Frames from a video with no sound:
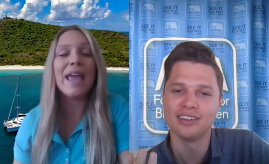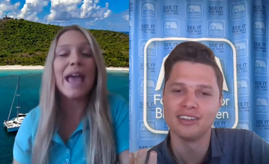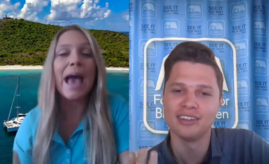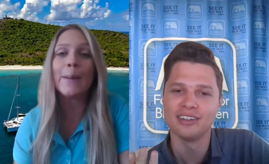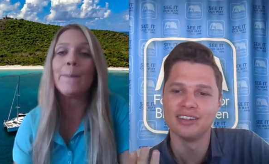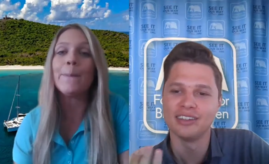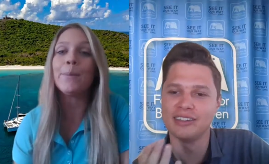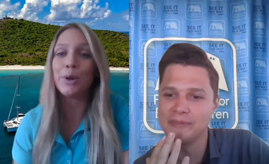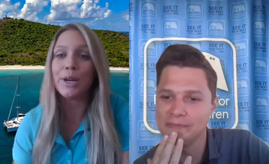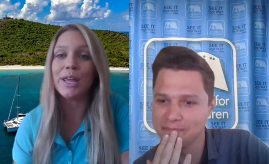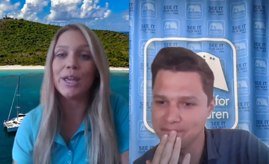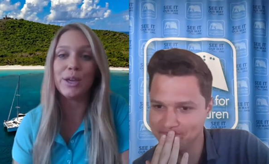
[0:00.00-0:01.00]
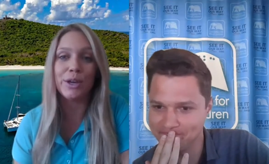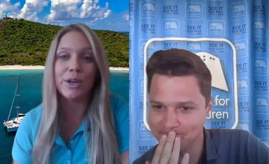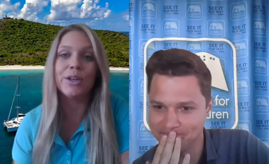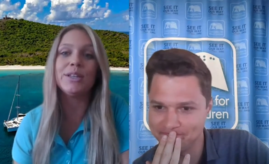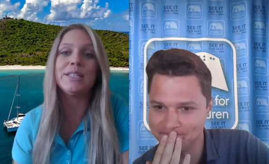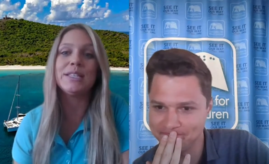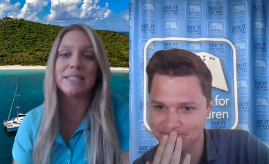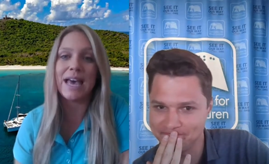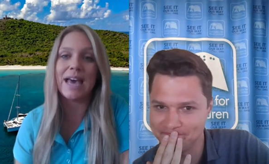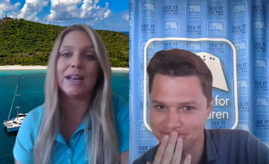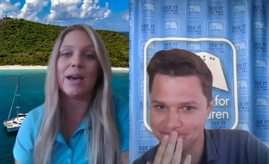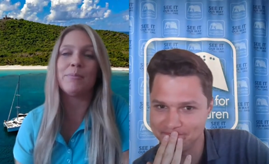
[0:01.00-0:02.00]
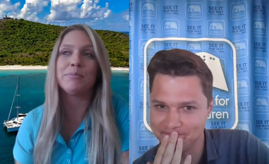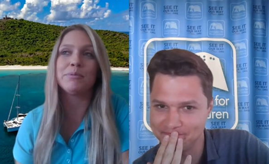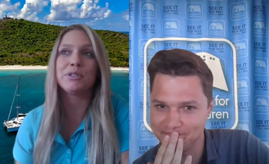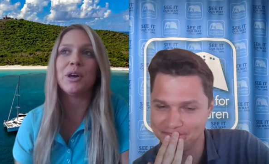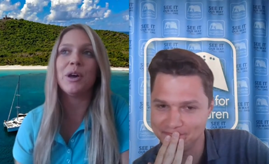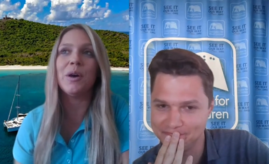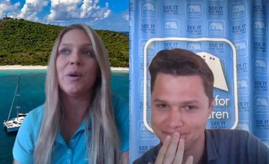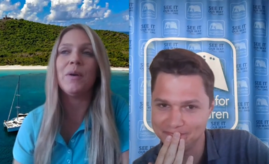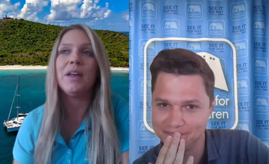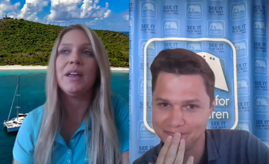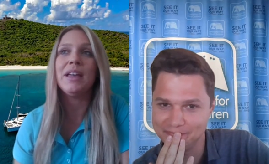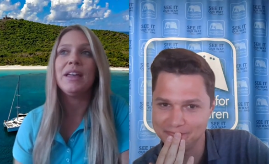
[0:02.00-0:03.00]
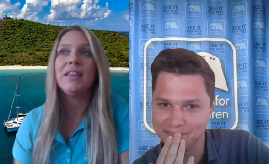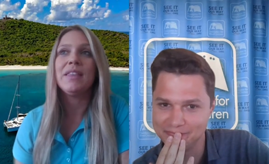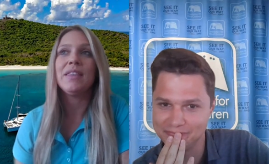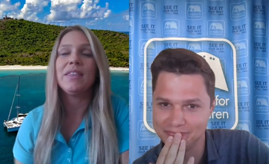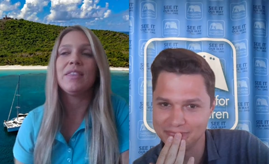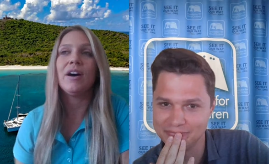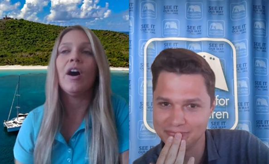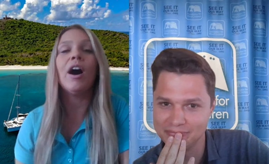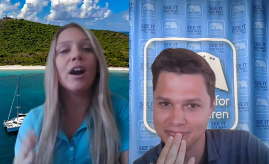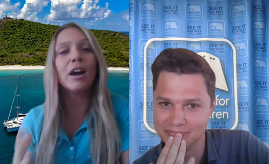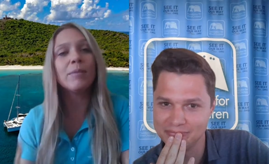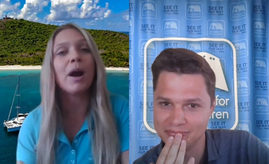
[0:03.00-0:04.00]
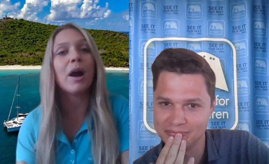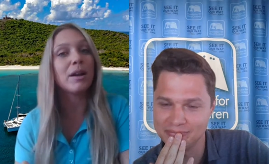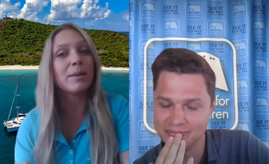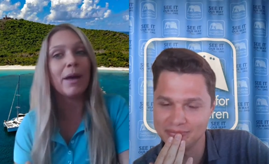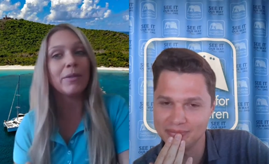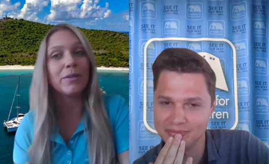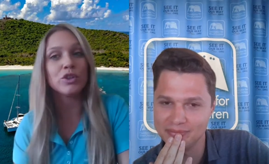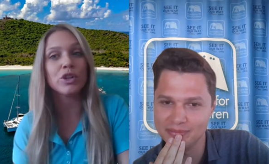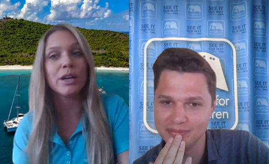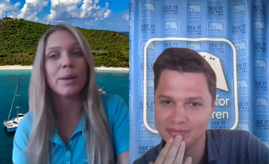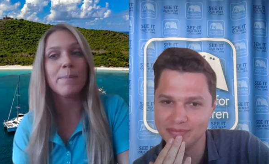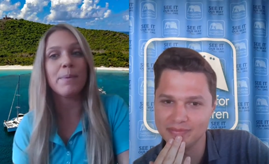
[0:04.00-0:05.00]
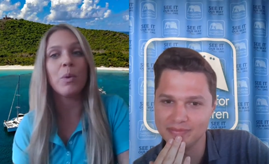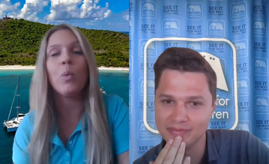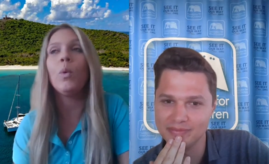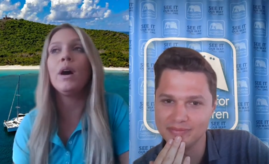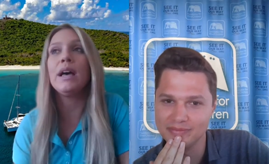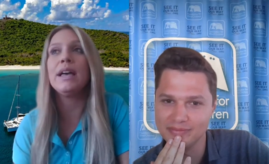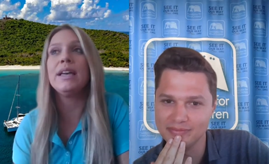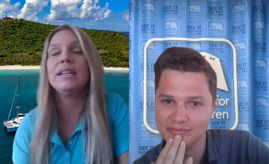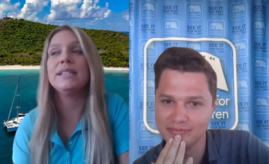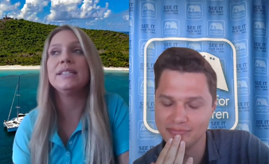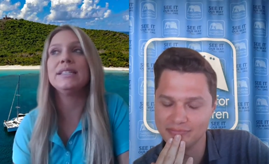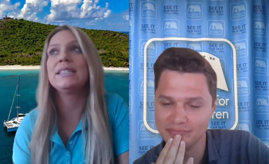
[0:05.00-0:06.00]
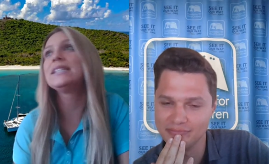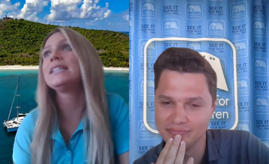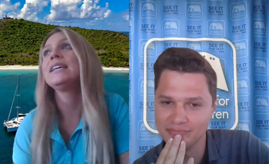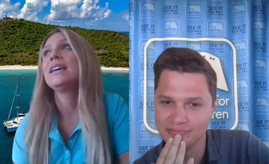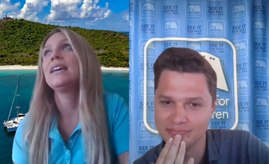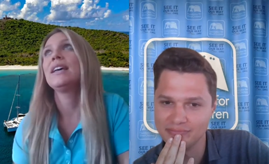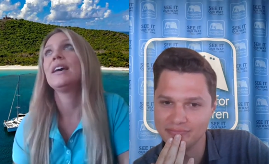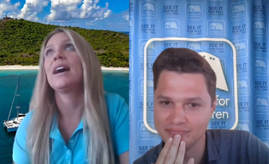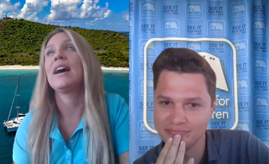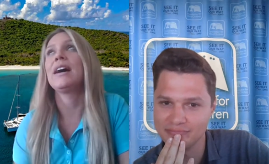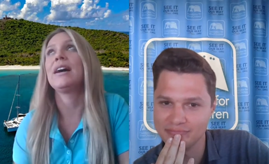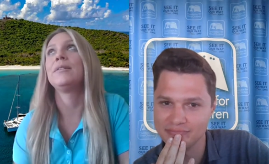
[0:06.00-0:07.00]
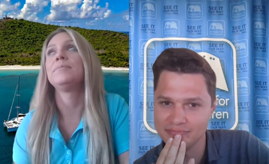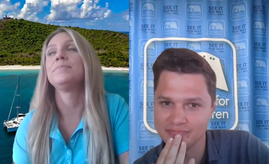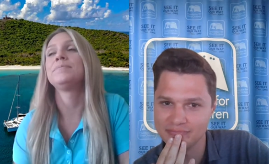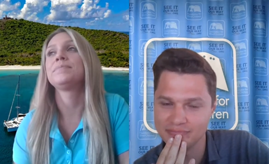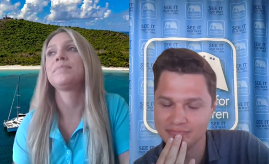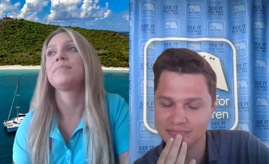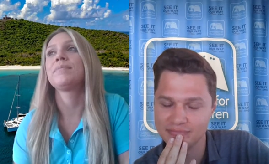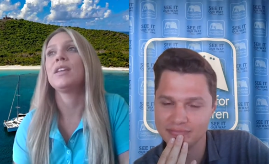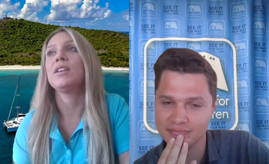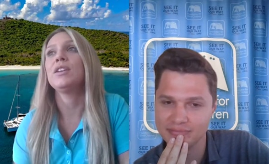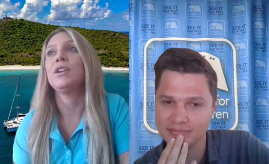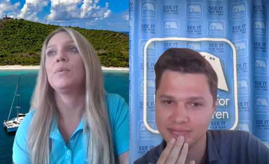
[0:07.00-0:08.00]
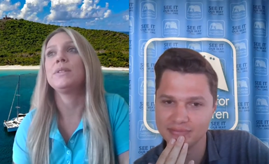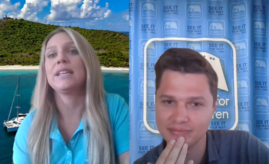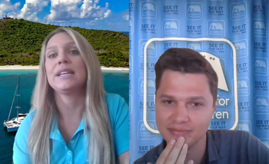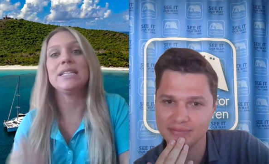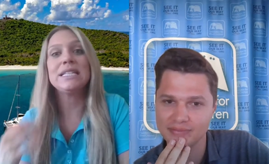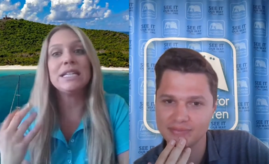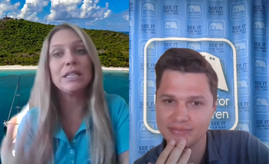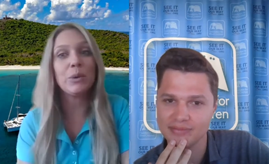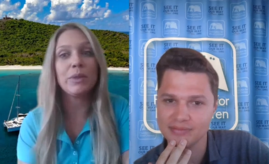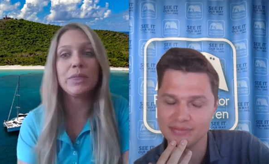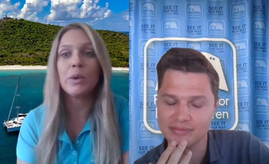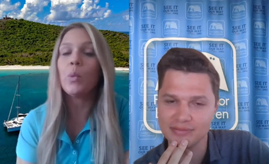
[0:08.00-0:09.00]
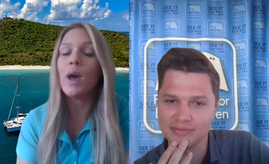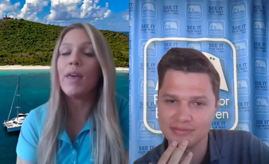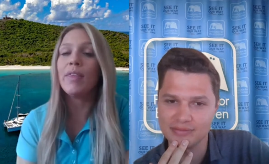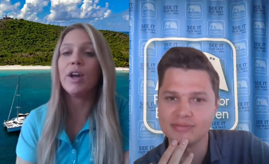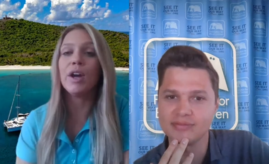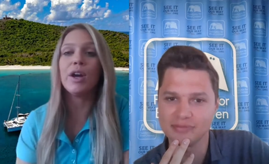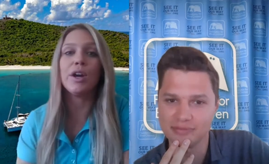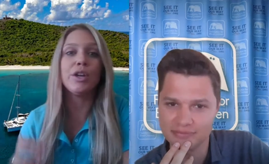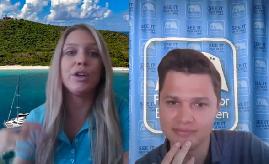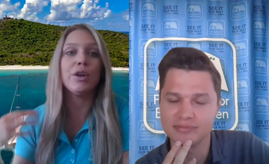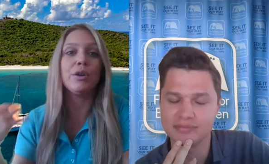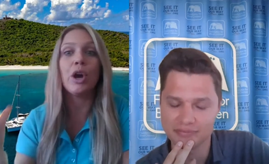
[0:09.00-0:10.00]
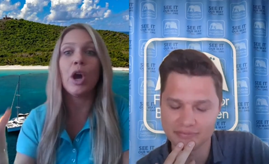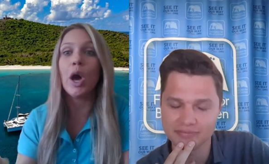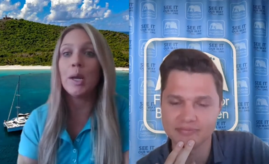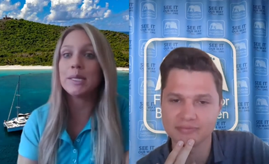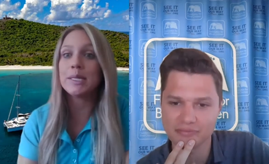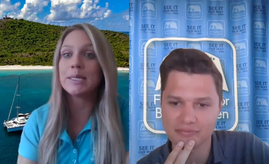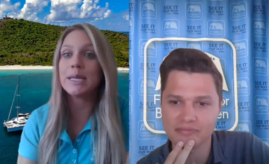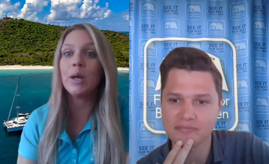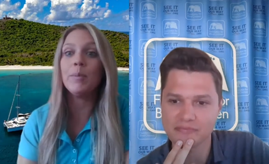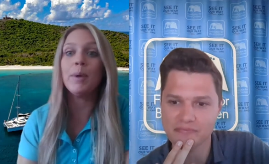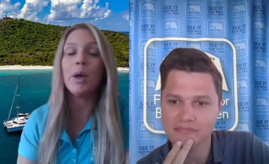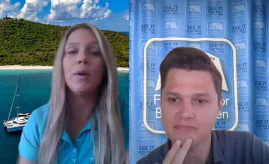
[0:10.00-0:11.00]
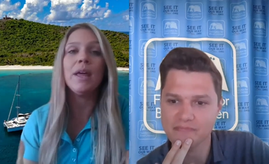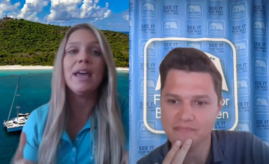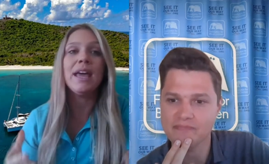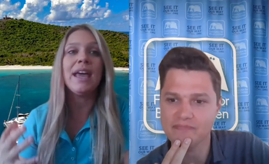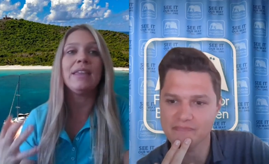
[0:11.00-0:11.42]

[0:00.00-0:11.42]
Speaker 1: we had a pretty good setup so the hard part about the trip was um you know was like dealing with the weather you know you're on a sailboat